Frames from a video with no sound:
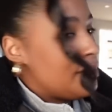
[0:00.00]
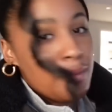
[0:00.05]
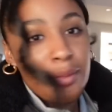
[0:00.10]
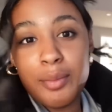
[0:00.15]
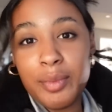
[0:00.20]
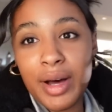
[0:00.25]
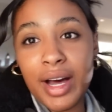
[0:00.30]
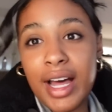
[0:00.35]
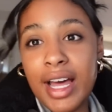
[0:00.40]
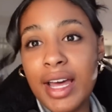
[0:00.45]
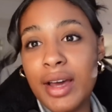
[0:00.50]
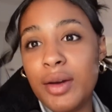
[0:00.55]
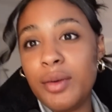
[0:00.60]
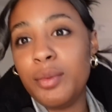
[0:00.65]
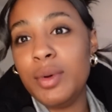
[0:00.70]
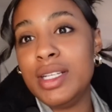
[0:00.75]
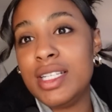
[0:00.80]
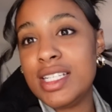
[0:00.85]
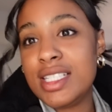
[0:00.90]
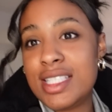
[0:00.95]
But
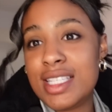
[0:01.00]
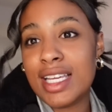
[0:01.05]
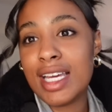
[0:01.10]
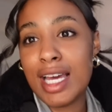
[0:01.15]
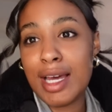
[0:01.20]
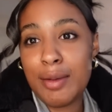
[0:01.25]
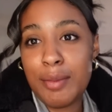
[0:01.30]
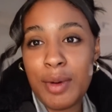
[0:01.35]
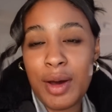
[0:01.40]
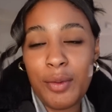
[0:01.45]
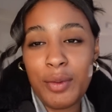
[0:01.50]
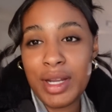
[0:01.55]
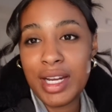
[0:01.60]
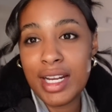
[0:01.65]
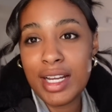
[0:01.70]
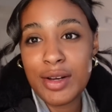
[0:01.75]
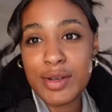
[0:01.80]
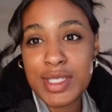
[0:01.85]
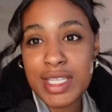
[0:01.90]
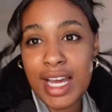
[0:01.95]
we did see him. We
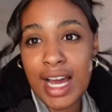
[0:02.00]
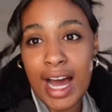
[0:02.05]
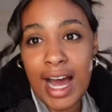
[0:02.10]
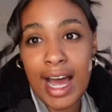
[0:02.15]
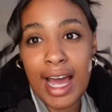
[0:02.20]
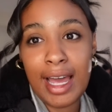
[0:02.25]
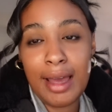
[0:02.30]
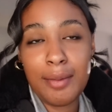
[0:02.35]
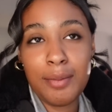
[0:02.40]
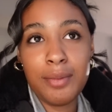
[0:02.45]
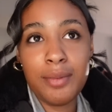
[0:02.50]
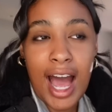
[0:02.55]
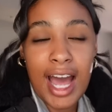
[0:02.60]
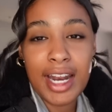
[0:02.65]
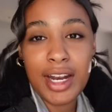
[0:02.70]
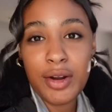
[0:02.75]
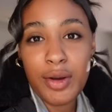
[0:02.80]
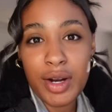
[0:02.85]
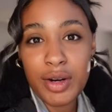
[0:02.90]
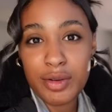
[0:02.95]
didn't go say hi. I
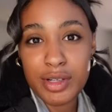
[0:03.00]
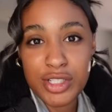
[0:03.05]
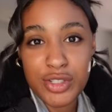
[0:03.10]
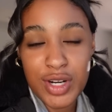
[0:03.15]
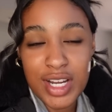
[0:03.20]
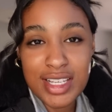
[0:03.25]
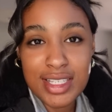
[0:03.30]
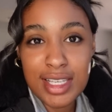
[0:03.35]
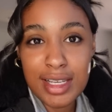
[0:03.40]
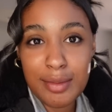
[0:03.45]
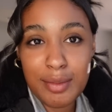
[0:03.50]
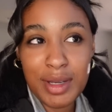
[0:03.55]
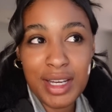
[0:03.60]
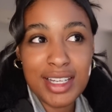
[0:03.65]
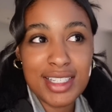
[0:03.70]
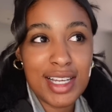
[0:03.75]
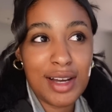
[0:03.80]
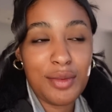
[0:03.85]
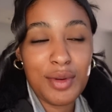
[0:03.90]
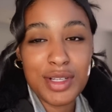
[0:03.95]
didn't know how to address him
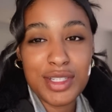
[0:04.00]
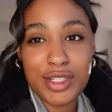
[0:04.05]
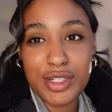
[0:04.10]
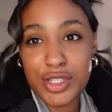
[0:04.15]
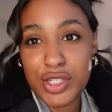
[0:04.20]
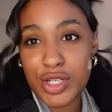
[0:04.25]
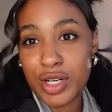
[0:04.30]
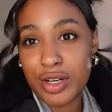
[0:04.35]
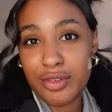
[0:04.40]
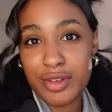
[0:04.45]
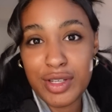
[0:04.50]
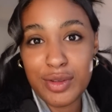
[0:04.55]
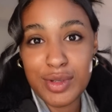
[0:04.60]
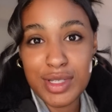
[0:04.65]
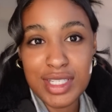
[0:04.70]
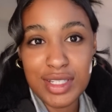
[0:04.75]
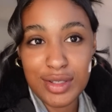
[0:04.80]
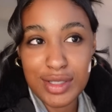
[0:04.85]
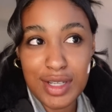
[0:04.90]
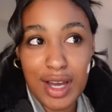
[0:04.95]
because I wasn't sure if he was
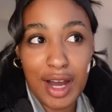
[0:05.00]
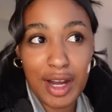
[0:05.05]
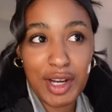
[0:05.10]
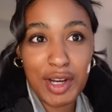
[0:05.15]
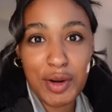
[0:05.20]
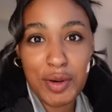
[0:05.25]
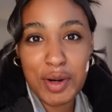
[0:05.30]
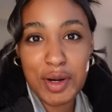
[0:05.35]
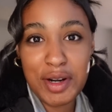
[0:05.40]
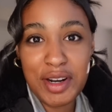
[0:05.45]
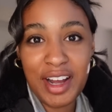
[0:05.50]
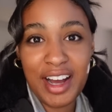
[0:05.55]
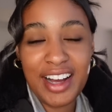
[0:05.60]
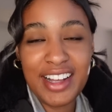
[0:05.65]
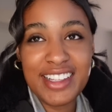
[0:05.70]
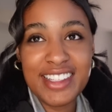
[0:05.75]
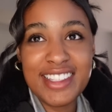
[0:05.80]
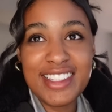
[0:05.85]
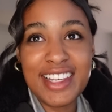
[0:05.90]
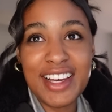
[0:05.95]
still Taco or
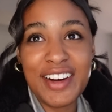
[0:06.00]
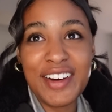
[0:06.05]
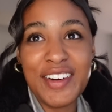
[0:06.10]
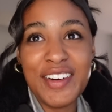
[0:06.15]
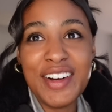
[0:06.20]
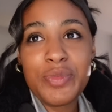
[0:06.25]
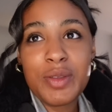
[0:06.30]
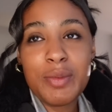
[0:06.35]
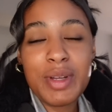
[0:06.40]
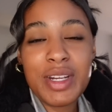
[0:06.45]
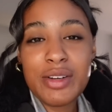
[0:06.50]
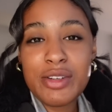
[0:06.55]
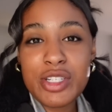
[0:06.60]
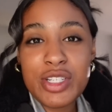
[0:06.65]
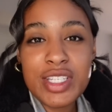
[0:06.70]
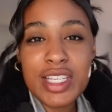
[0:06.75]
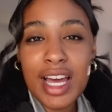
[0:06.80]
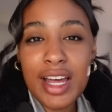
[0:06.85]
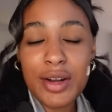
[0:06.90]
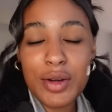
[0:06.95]
not. So, but it was
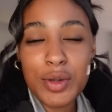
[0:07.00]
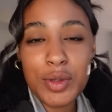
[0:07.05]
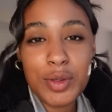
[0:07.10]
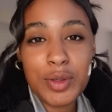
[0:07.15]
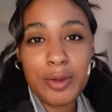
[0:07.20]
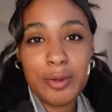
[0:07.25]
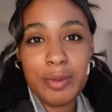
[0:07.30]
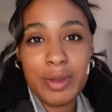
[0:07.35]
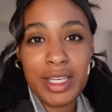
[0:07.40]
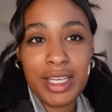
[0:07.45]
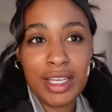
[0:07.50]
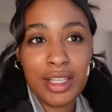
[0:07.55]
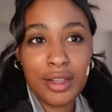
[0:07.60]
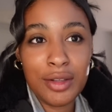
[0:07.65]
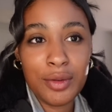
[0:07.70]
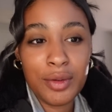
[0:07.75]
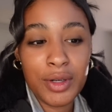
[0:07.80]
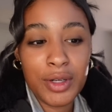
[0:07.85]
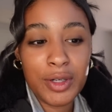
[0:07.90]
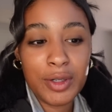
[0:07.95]
just kind of cool being in
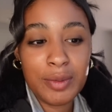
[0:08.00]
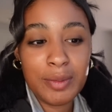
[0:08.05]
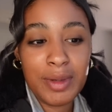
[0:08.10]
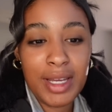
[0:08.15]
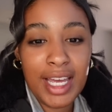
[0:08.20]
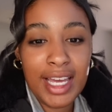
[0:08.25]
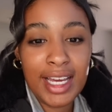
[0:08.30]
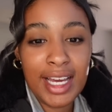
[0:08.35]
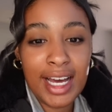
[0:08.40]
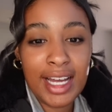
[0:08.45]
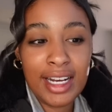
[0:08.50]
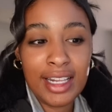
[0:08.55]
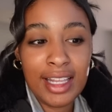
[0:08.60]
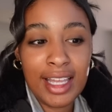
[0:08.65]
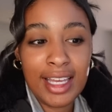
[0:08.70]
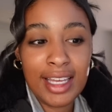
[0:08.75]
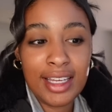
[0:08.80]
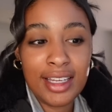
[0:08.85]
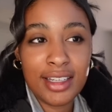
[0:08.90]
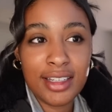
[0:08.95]
the room and kind of
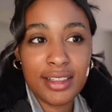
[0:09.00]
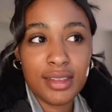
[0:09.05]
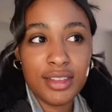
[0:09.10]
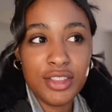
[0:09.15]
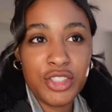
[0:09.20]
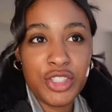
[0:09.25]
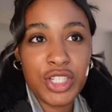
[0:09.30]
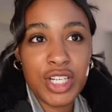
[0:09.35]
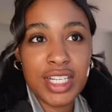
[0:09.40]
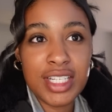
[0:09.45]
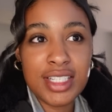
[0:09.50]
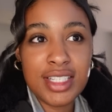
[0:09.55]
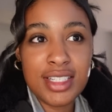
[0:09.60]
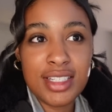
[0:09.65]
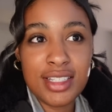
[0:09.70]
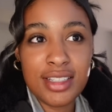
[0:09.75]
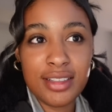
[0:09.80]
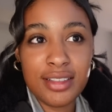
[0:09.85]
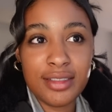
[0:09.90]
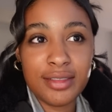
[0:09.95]
like
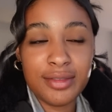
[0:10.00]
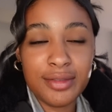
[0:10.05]
just